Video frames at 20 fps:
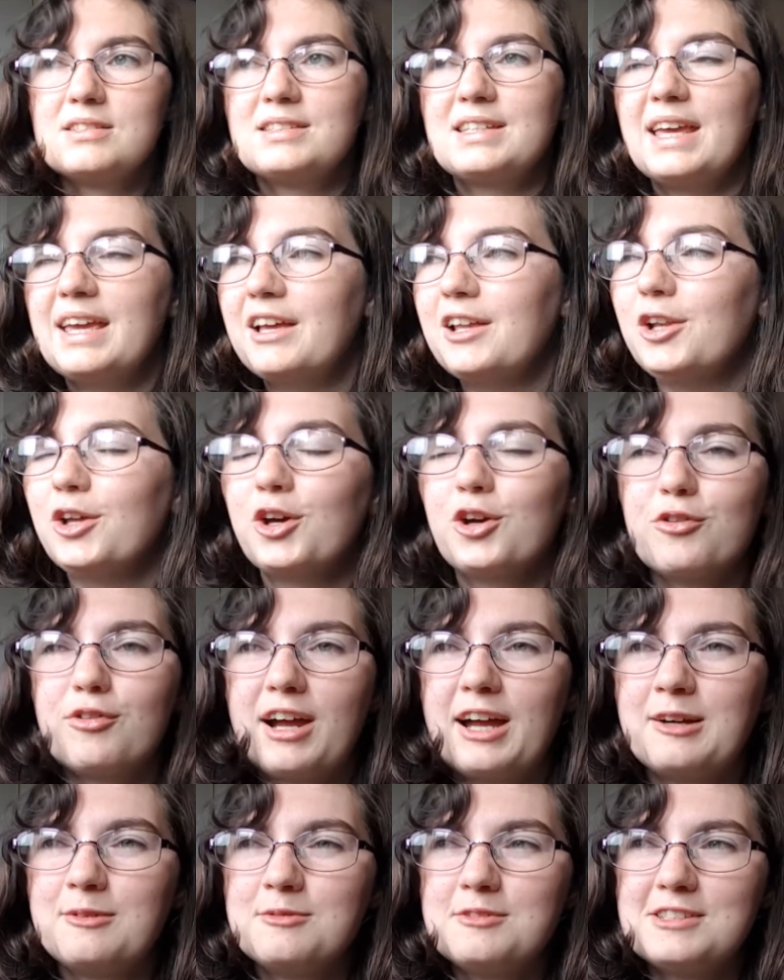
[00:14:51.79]
Take a look
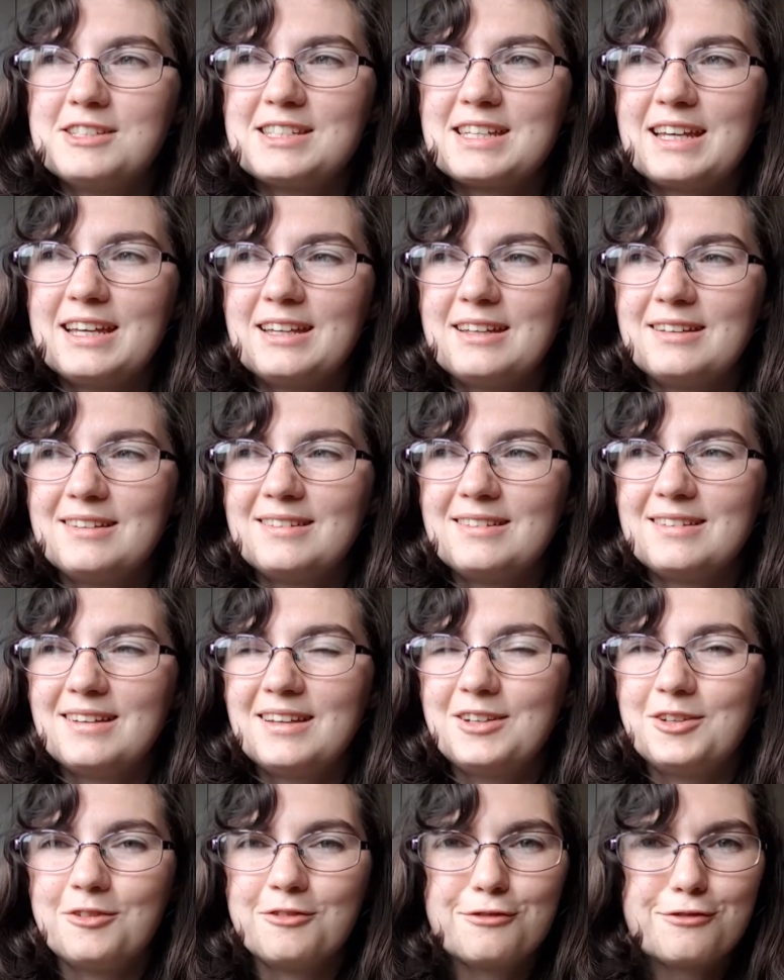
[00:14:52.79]
around
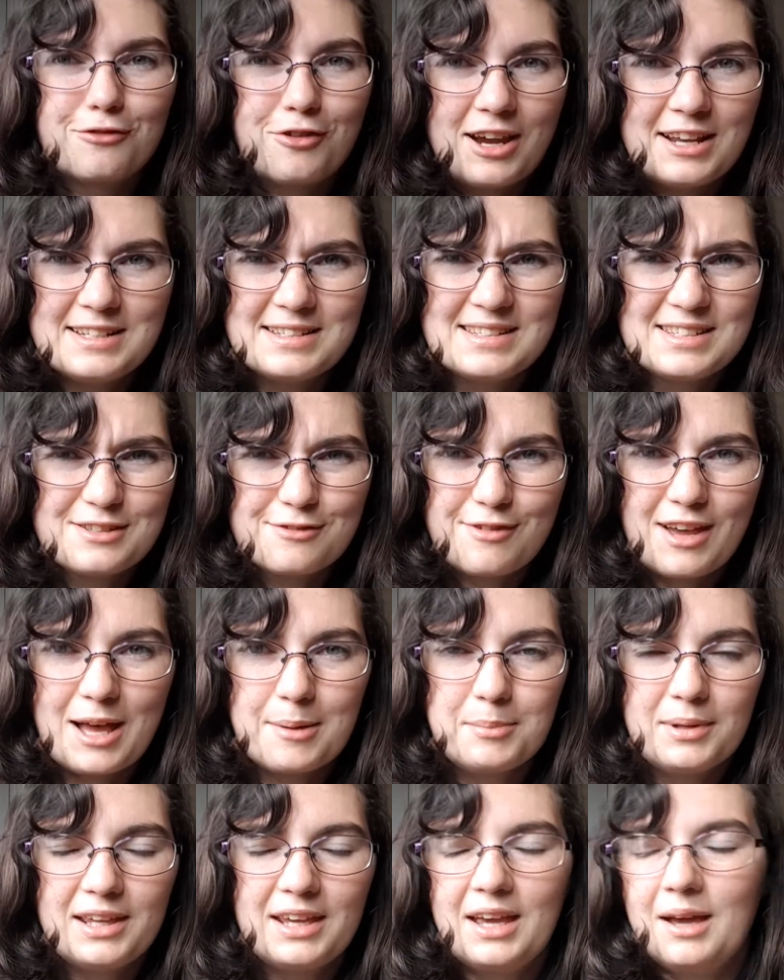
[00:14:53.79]
at, friends, family.